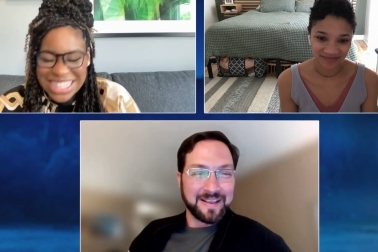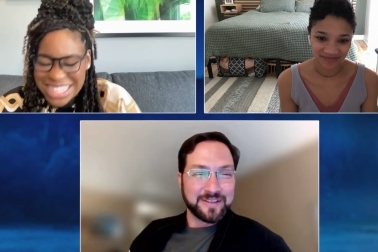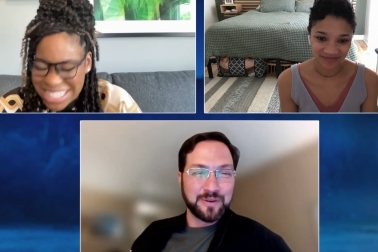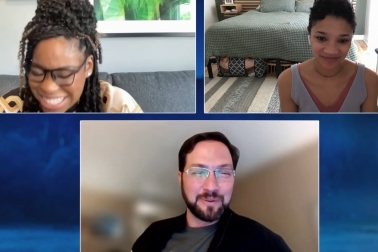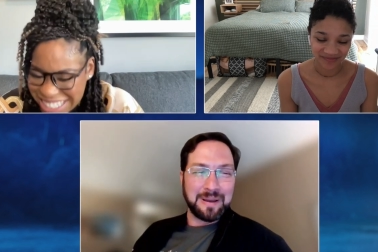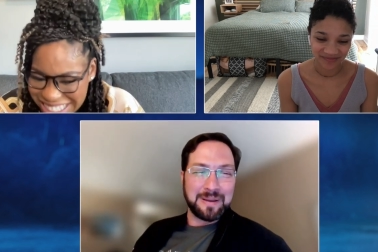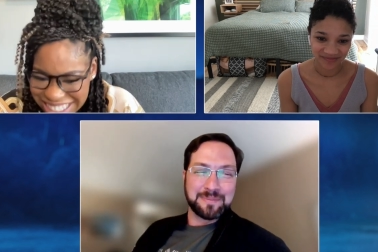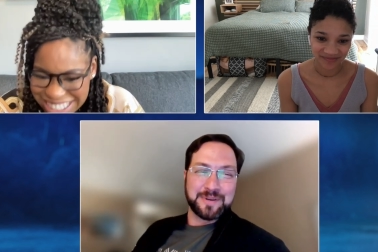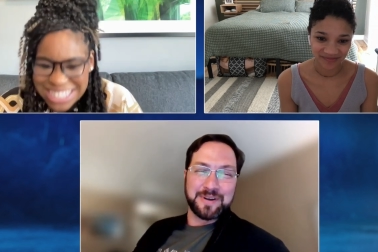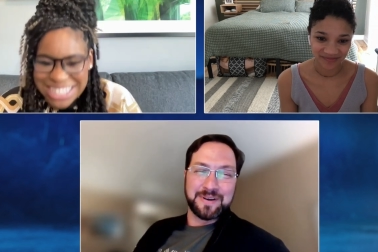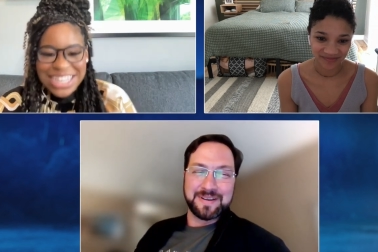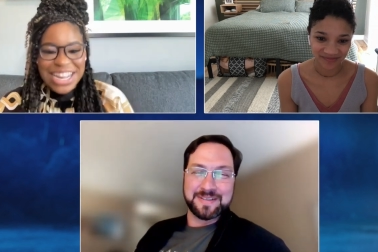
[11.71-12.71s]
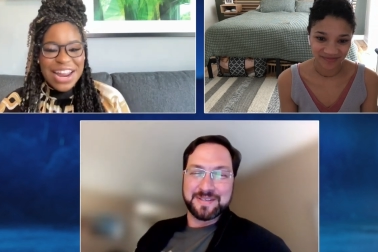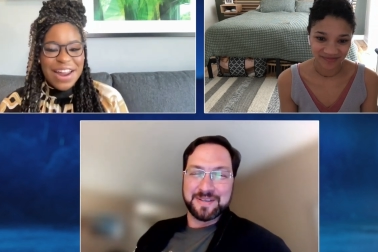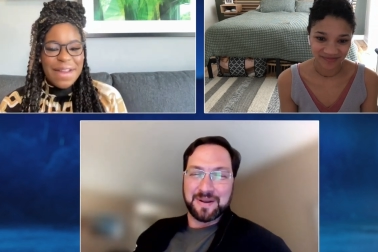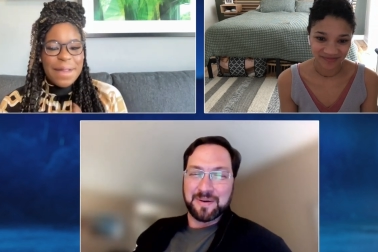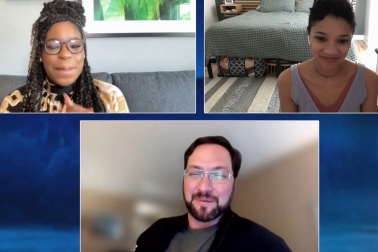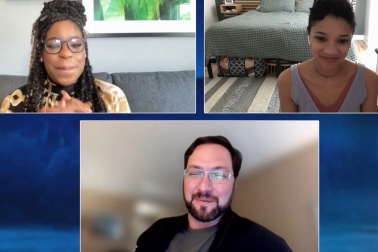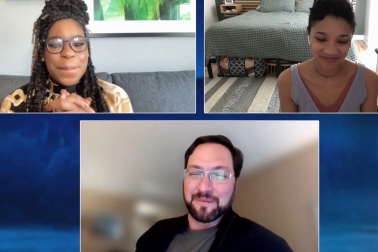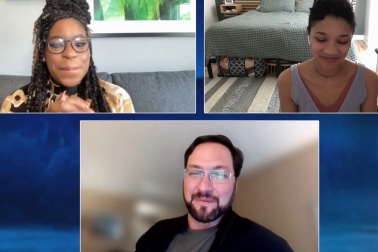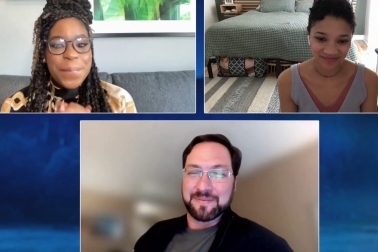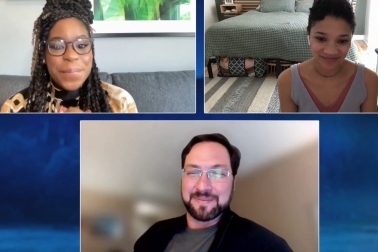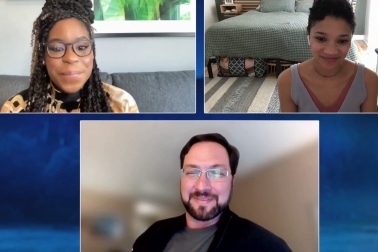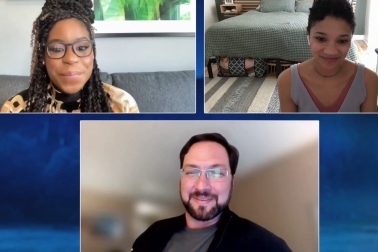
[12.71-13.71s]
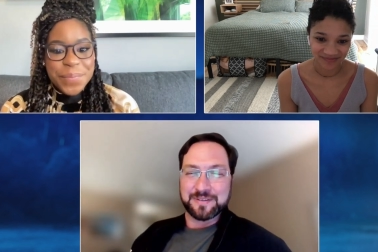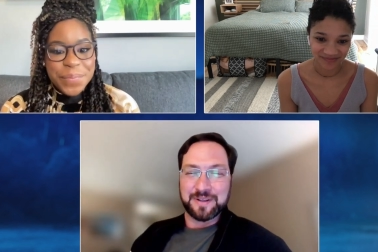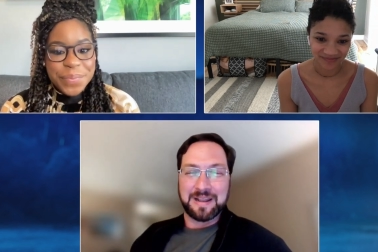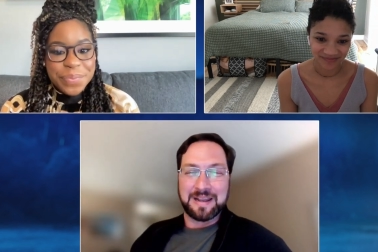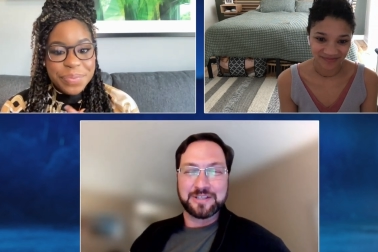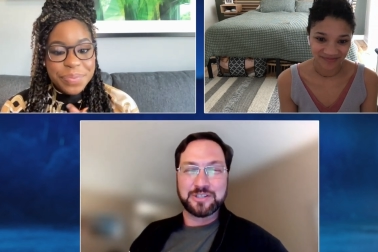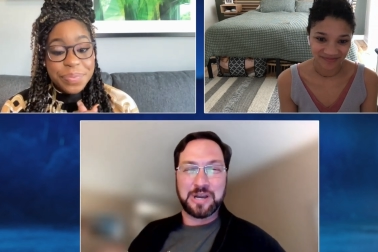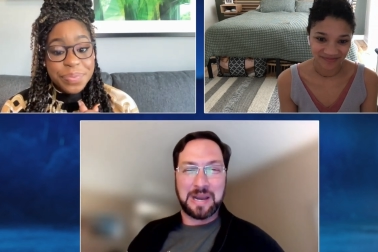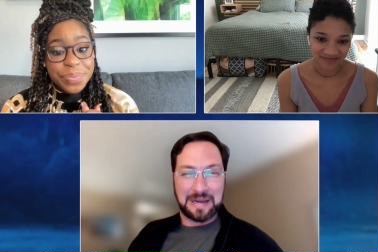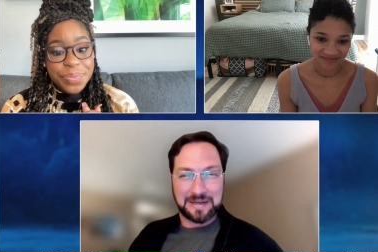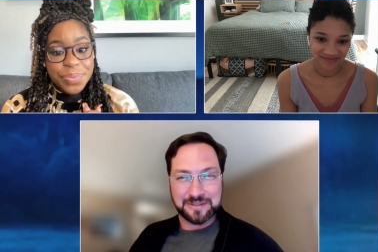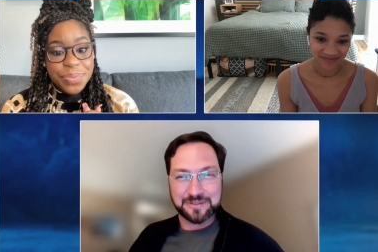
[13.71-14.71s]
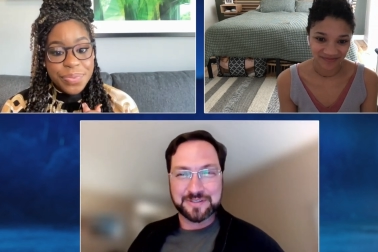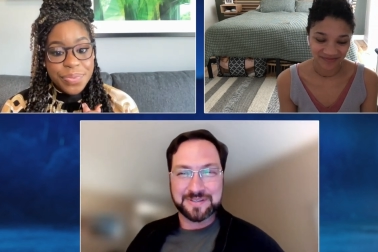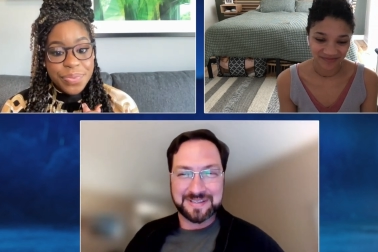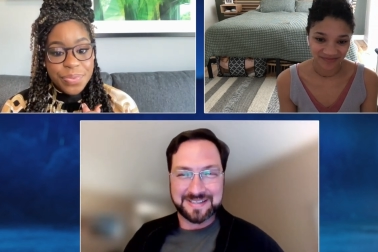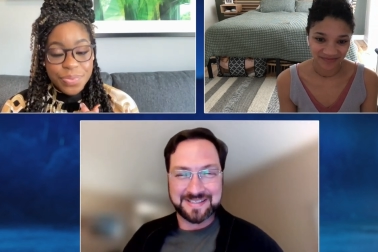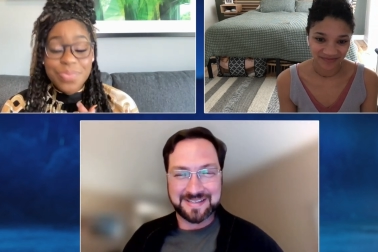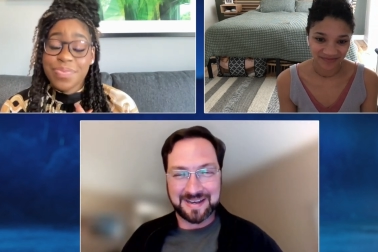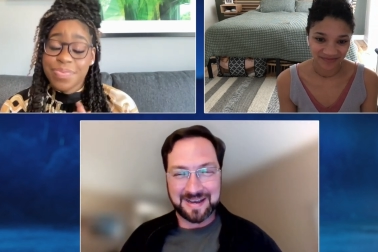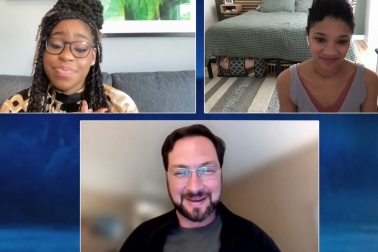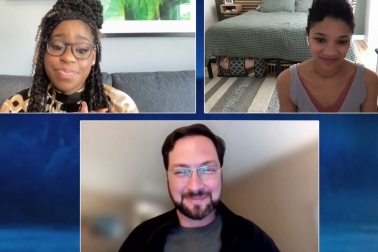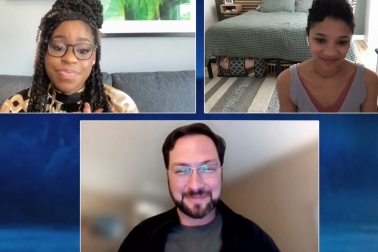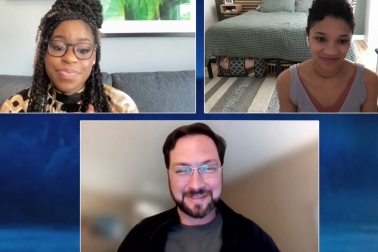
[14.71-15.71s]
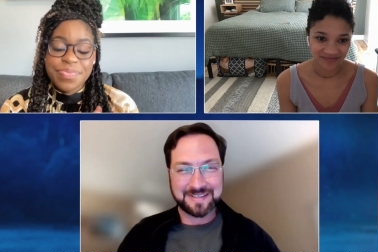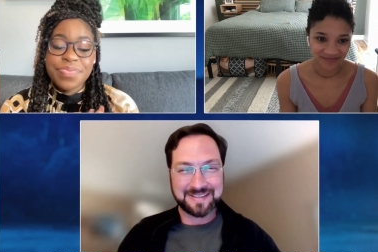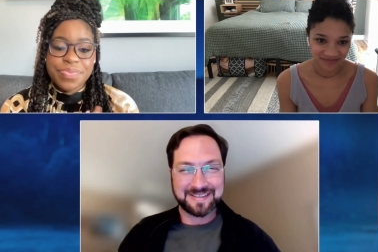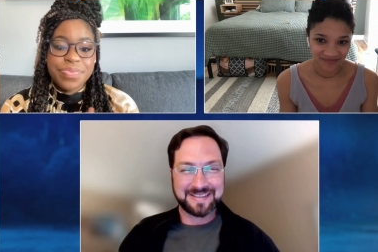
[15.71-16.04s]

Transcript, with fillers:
Speaker 1: So I'm curious, you know, there's a lot of change this time.